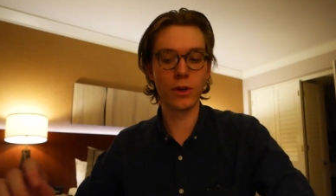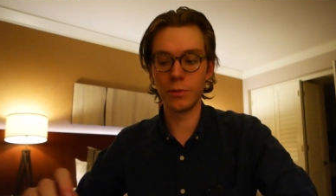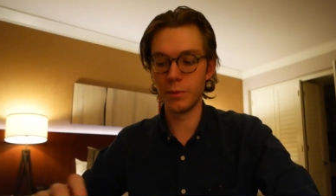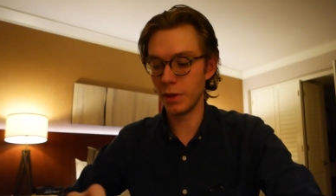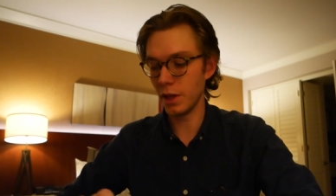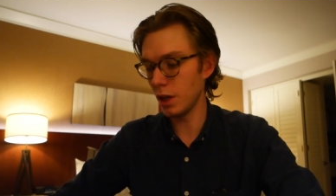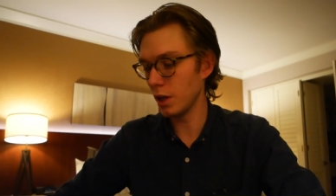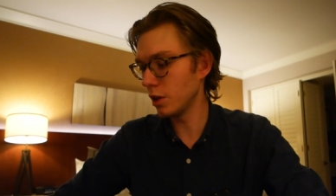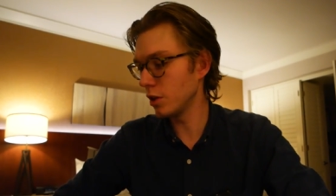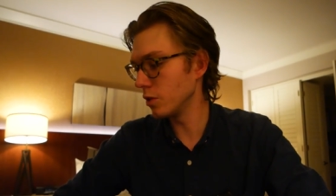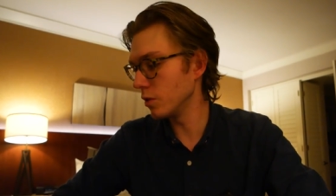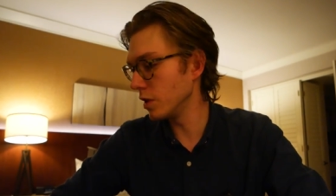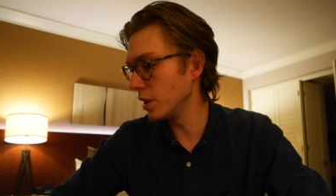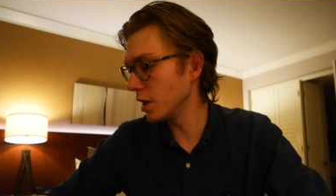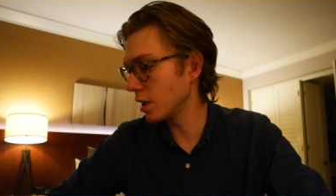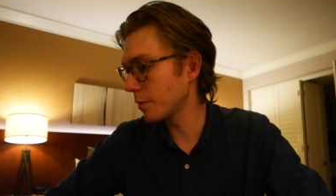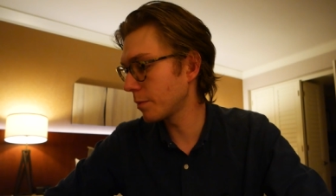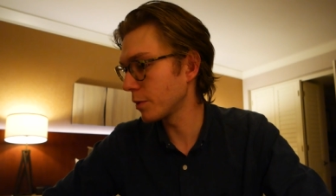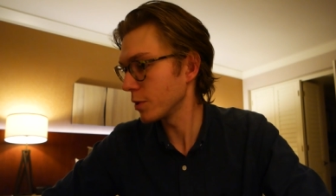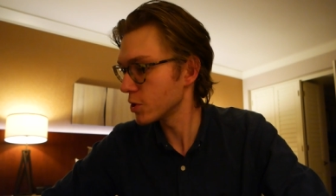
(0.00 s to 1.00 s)
It'll be a
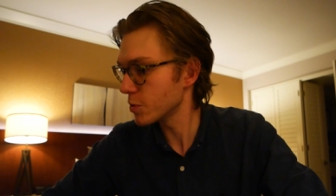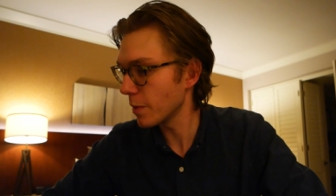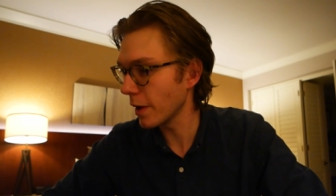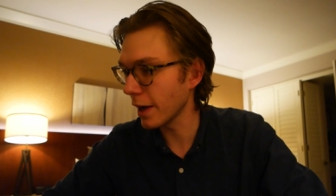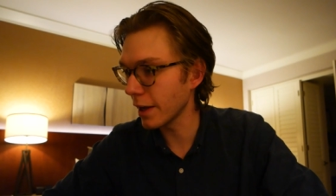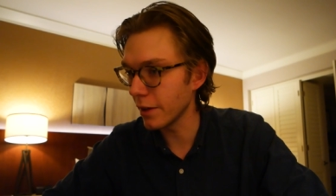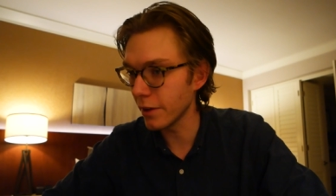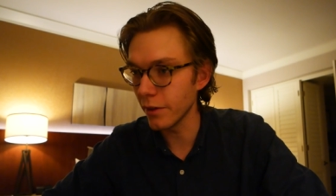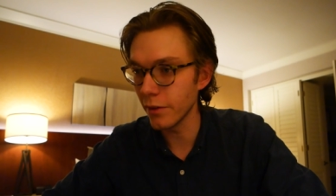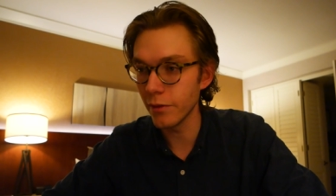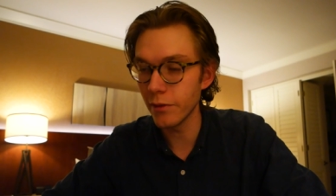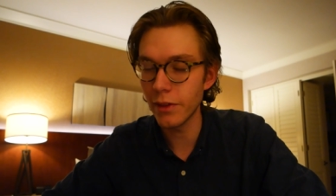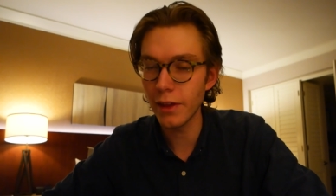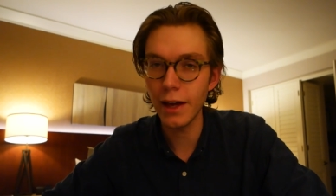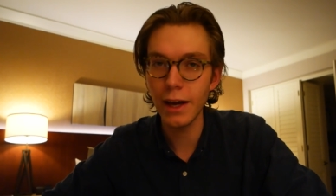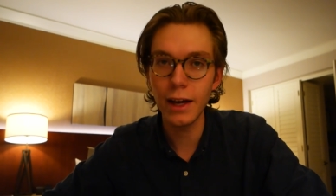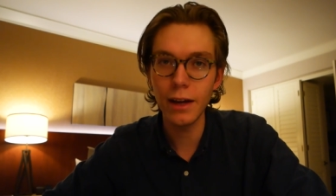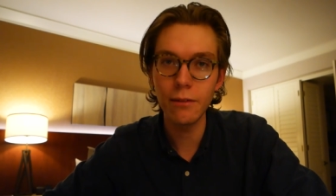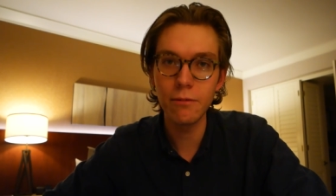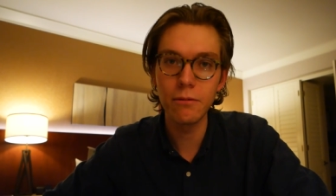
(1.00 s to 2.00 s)
unique perspective
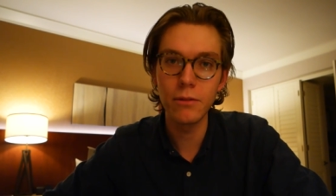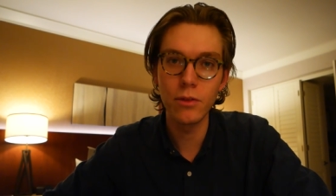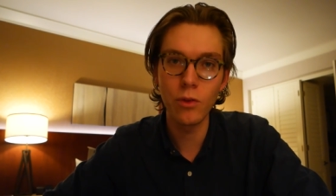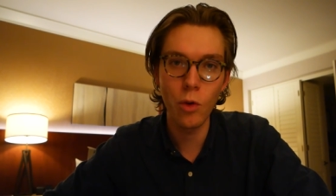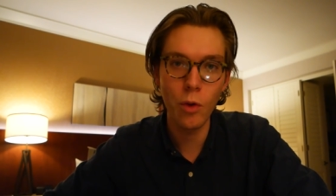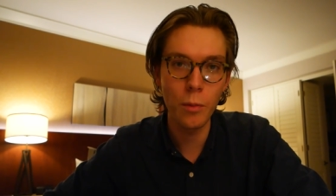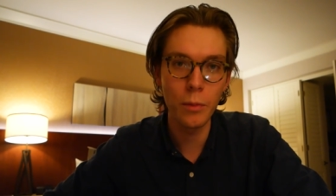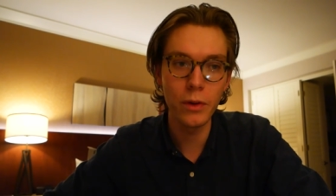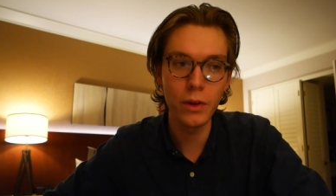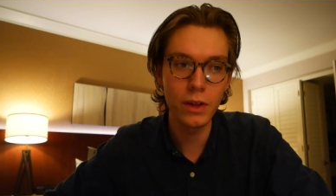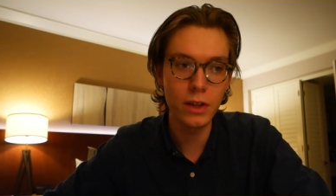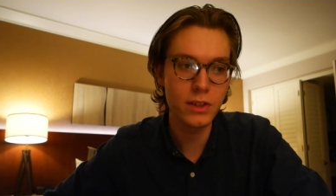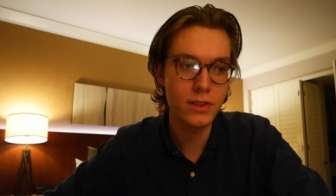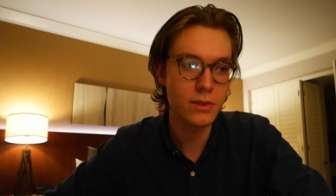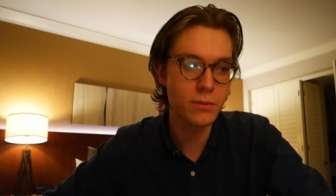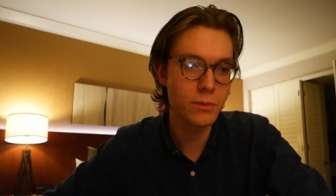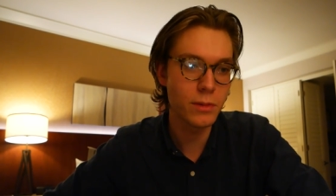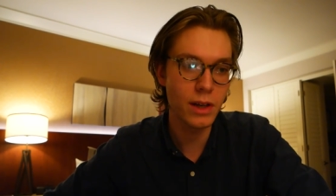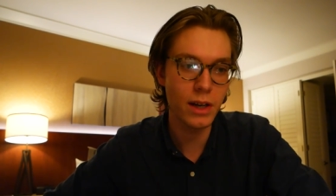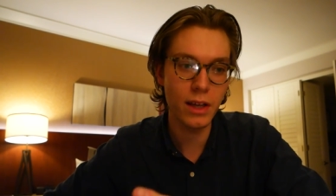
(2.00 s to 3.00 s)
that normally
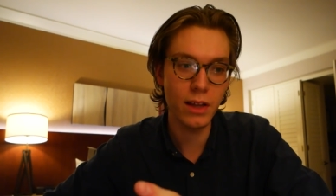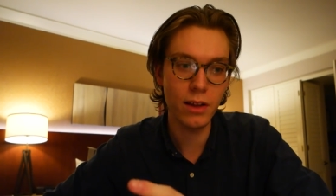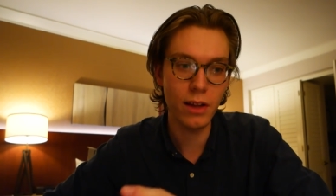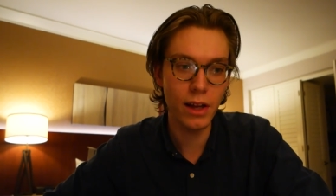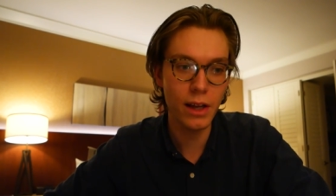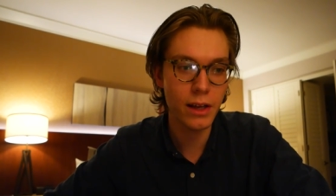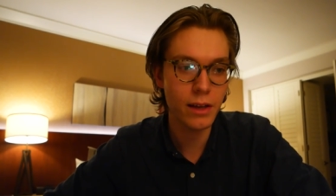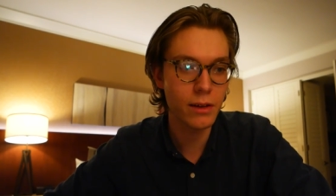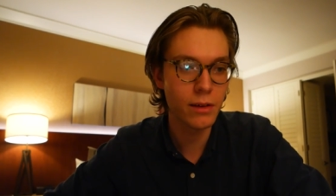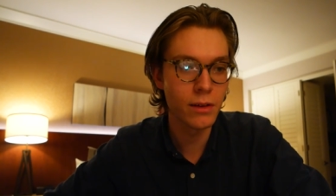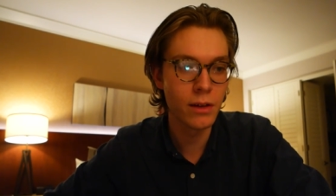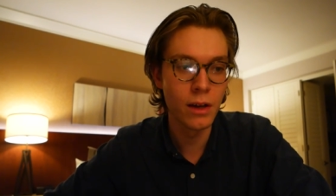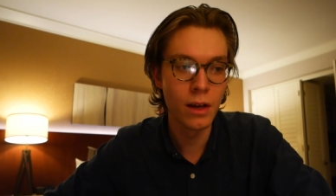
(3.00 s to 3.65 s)
somebody like,